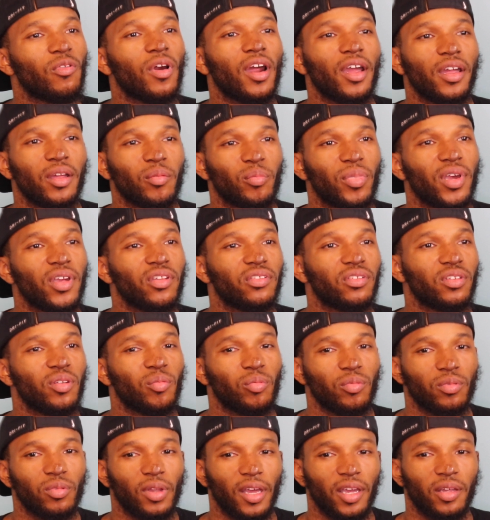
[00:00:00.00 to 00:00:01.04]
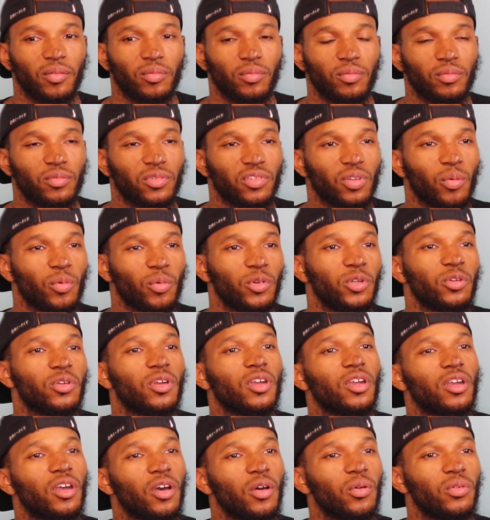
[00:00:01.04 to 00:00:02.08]
Right, basically, like someone you
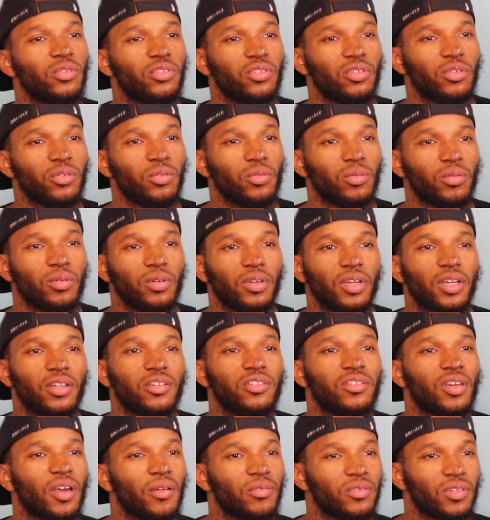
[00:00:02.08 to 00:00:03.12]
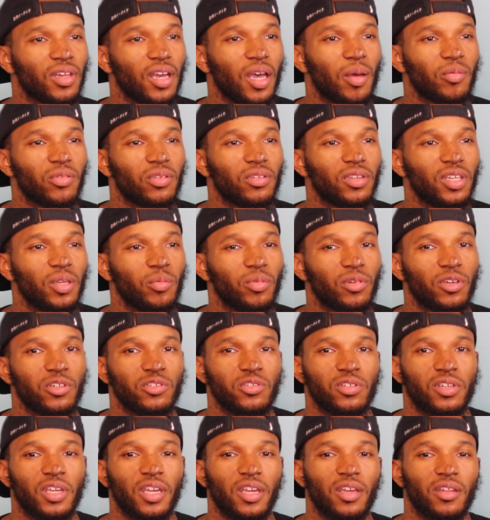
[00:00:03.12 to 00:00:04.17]
can go to in tough times of need, because
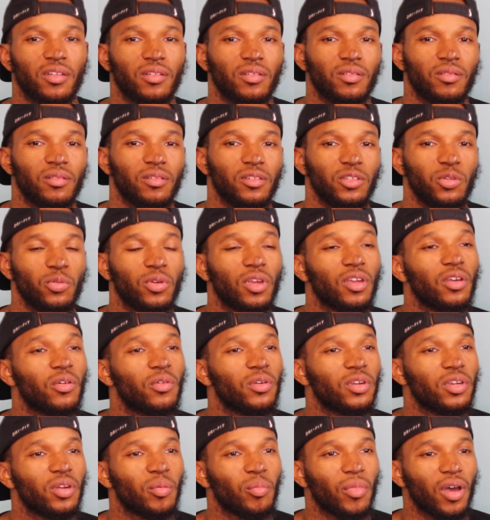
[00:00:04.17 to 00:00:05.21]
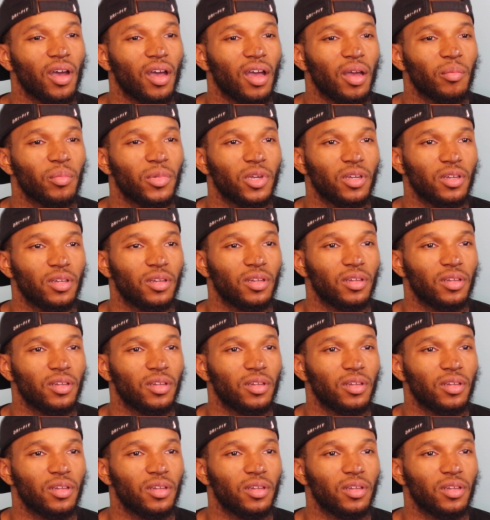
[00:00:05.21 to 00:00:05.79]
you can go to your mom,